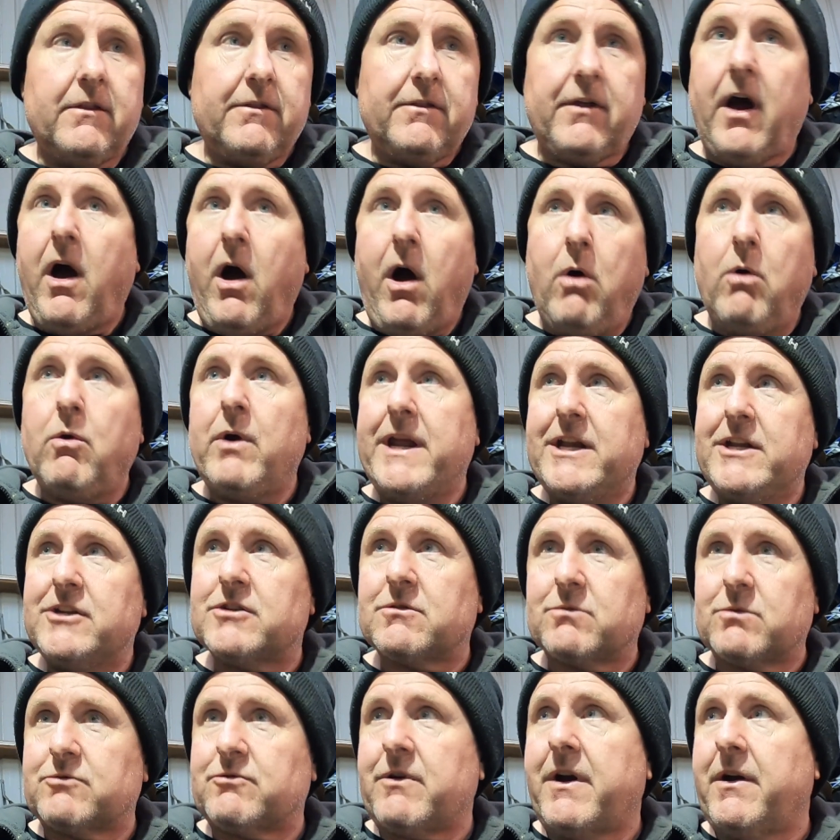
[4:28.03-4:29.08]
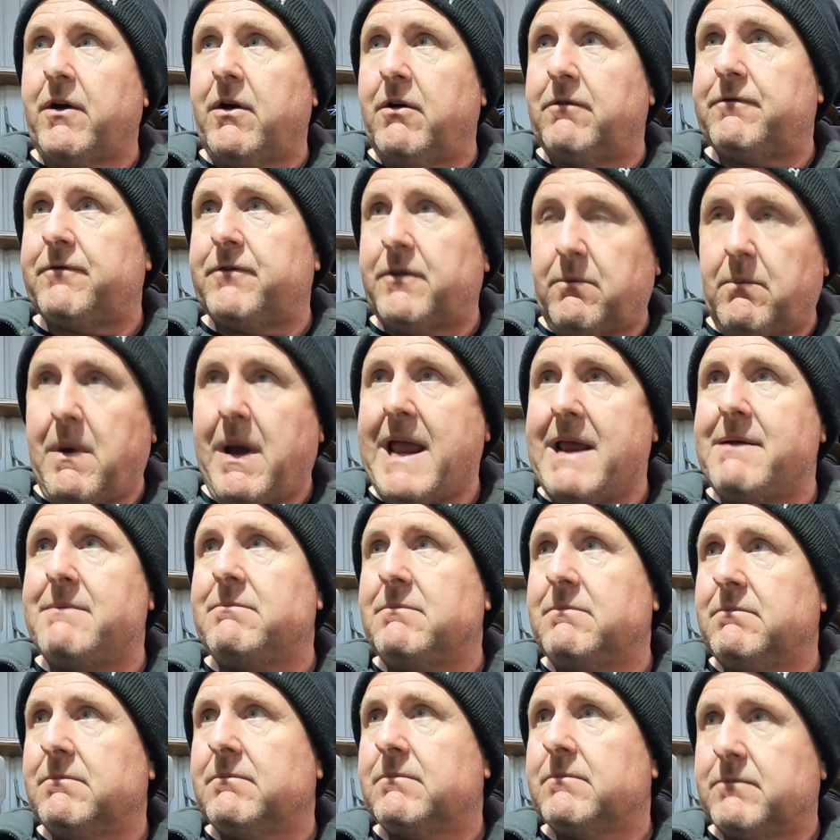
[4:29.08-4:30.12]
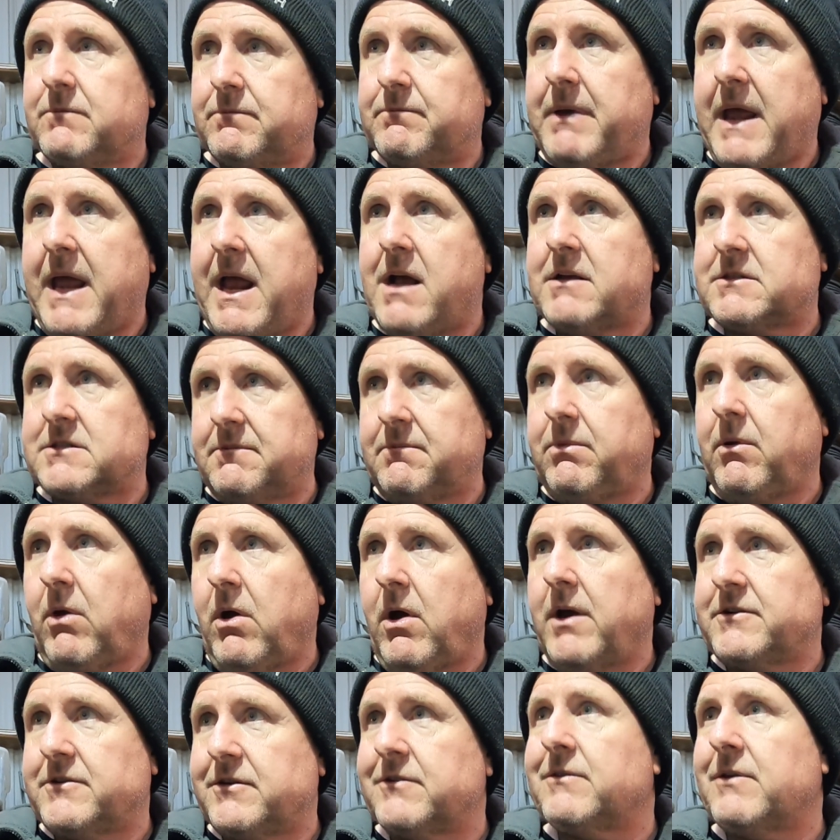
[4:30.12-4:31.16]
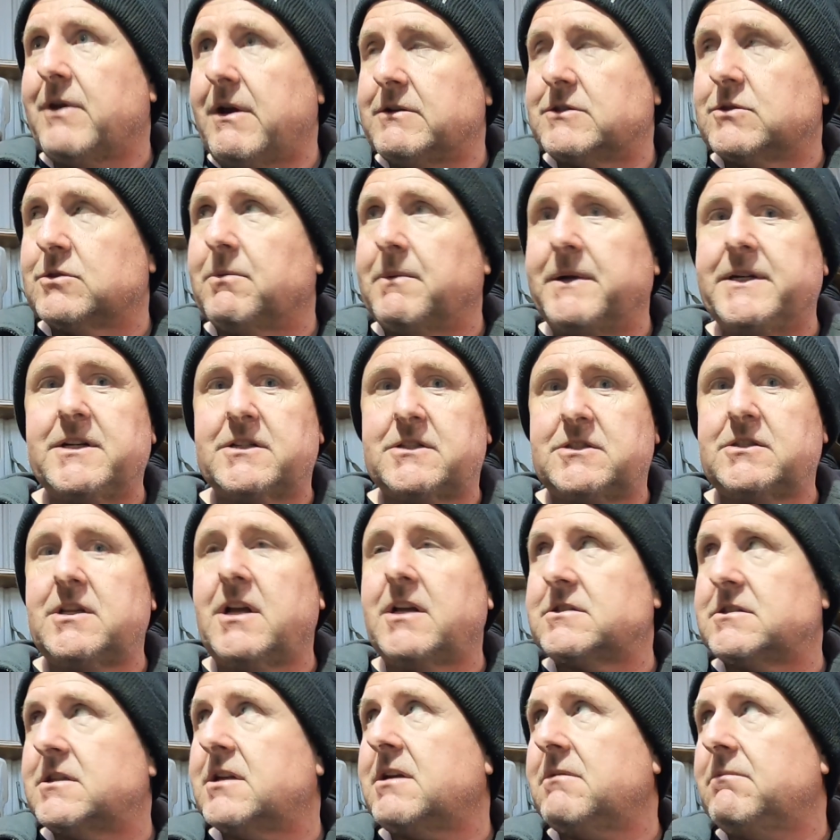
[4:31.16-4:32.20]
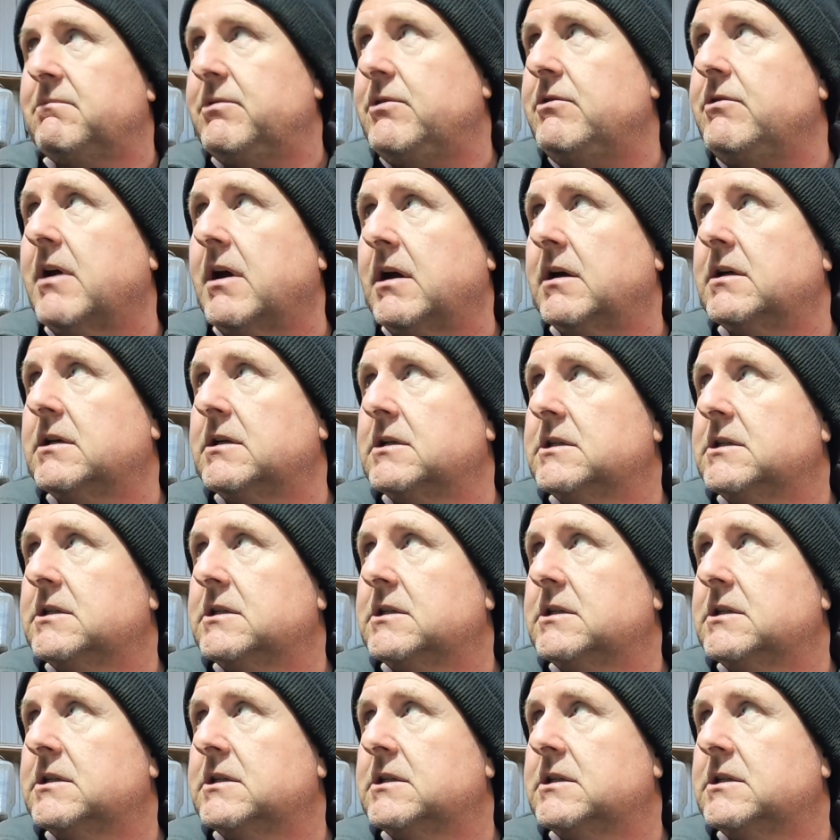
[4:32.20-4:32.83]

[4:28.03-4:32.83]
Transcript: The whole engine was run off the main power supply that normally just does the computer.